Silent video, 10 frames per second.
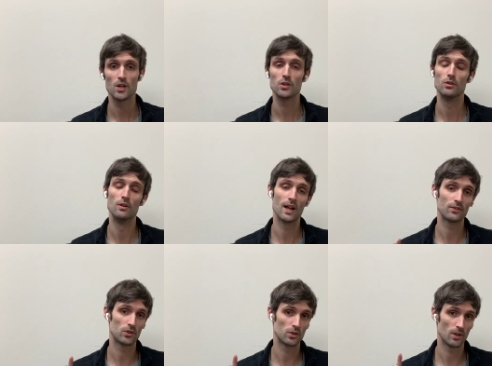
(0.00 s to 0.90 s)
You do not have
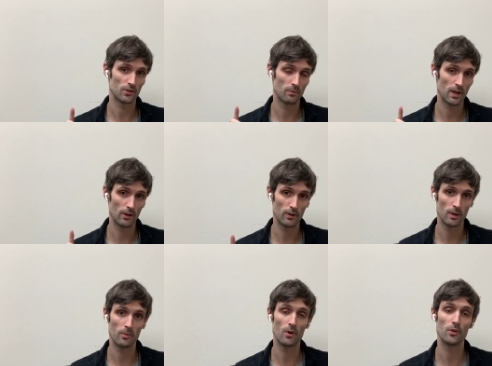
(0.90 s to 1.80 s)
to charge the battery
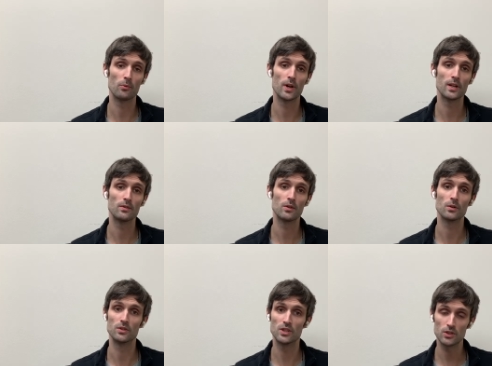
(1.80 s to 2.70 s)
up all the way or
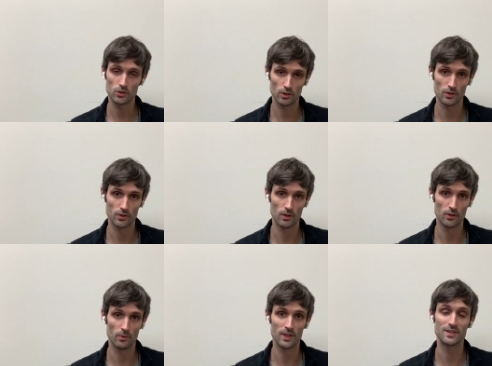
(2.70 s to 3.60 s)
discharge it all the
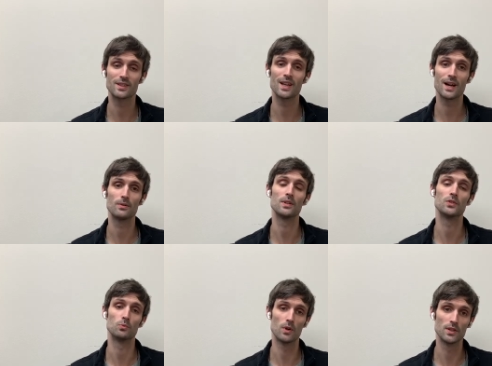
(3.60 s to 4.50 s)
way to count
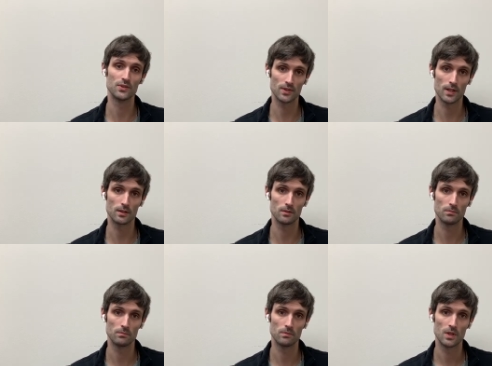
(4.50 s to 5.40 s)
as one cycle.
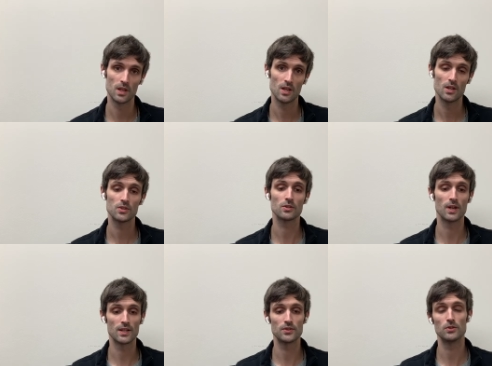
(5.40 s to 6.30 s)
So
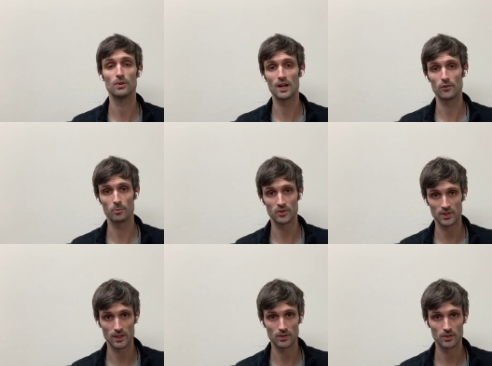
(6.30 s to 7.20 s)
hence you have the
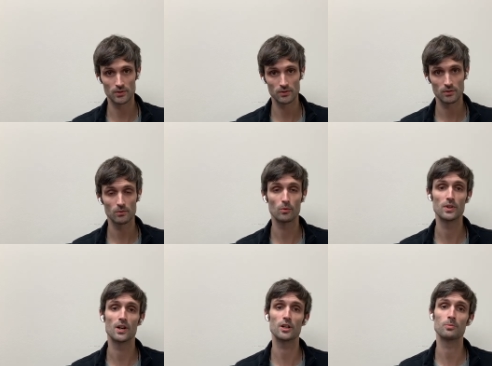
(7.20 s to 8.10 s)
percentages.
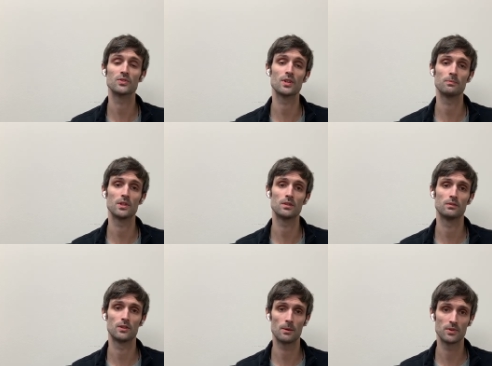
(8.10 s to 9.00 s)
100%
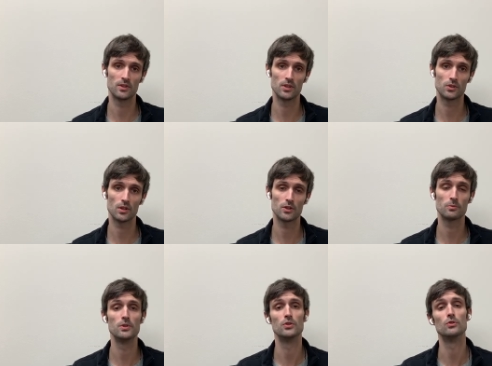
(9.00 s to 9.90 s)
depth of discharge
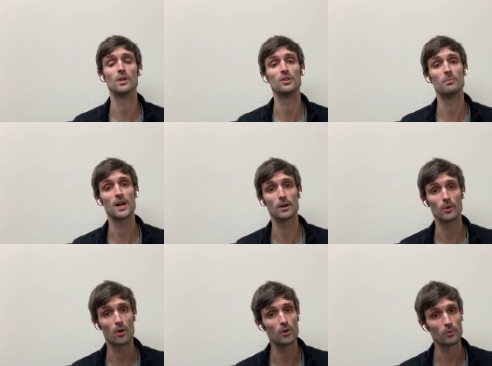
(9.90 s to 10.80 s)
means you drain the battery
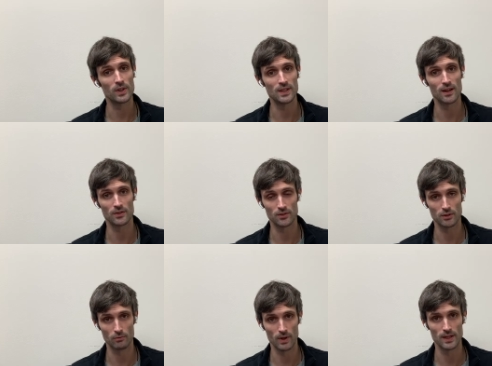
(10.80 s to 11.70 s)
all the way down into
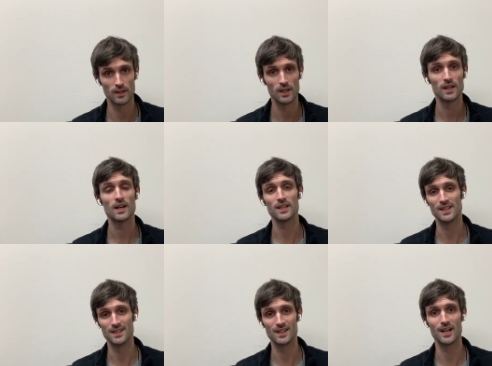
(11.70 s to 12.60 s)
the red on the
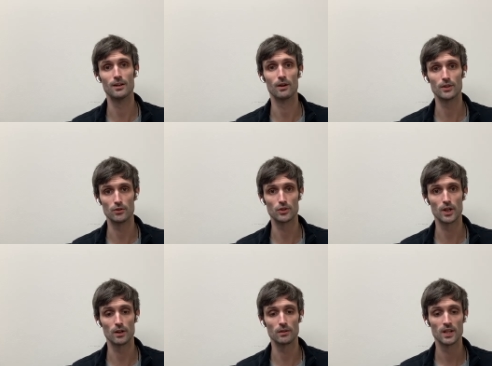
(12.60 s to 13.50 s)
indicator on your
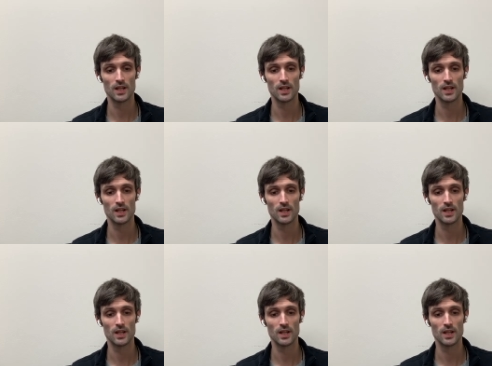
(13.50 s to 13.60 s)
chair.